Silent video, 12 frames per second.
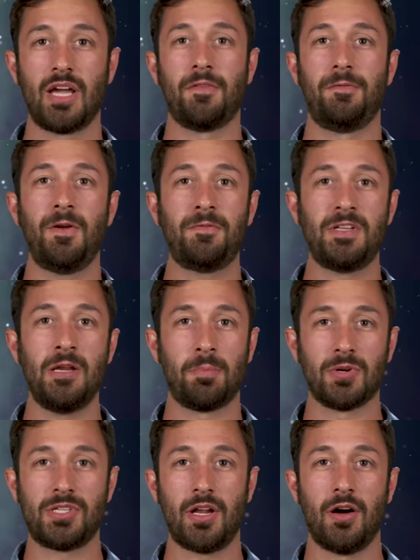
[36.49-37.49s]
To get fifteen
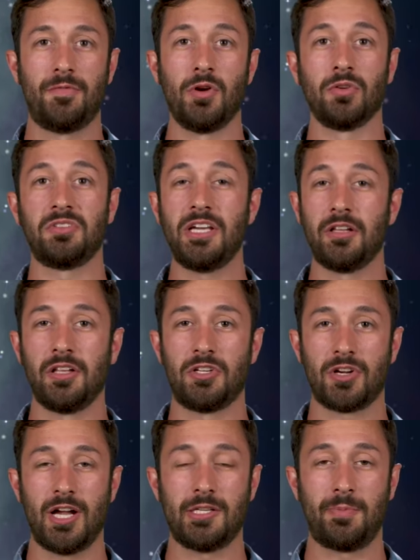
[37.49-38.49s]
percent off your legally
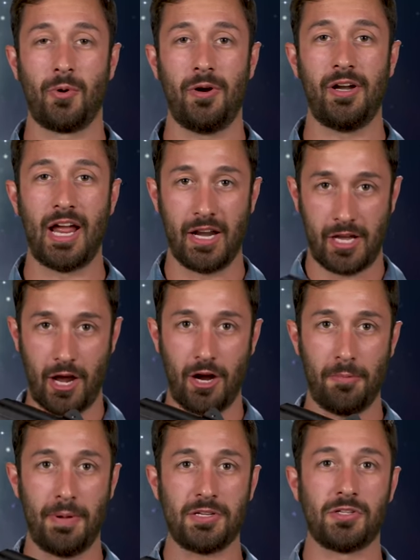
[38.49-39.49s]
transported and
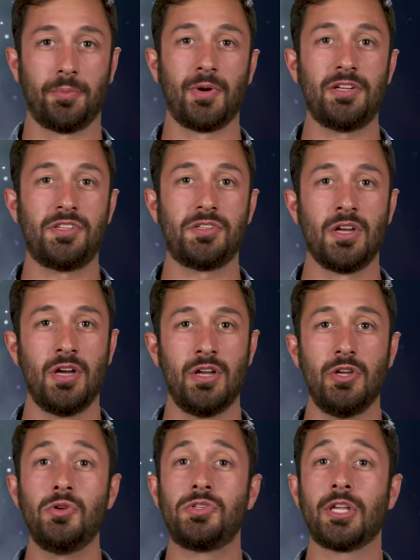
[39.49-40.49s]
carried pistol braces,
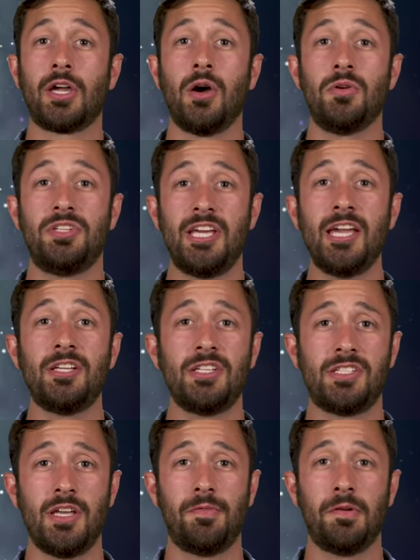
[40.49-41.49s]
use the code T
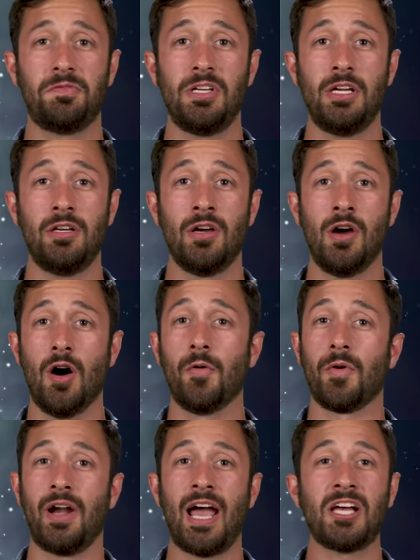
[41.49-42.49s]
G C fifteen
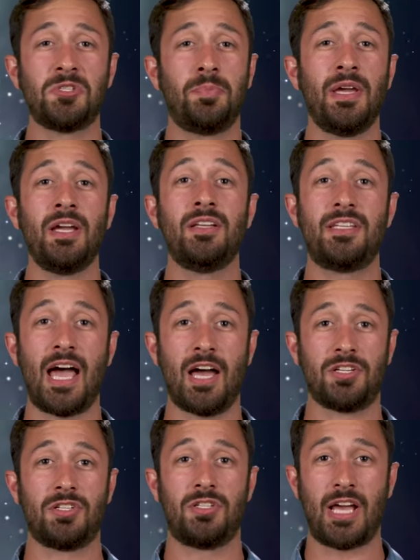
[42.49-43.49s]
over at S B
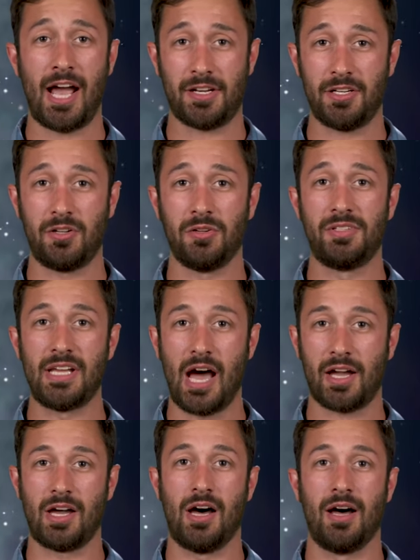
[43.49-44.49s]
tactical
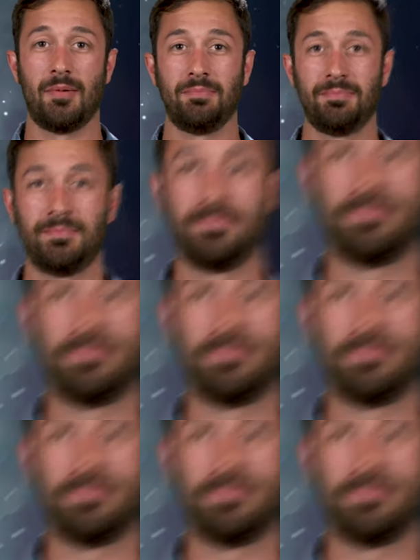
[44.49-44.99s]
dot com.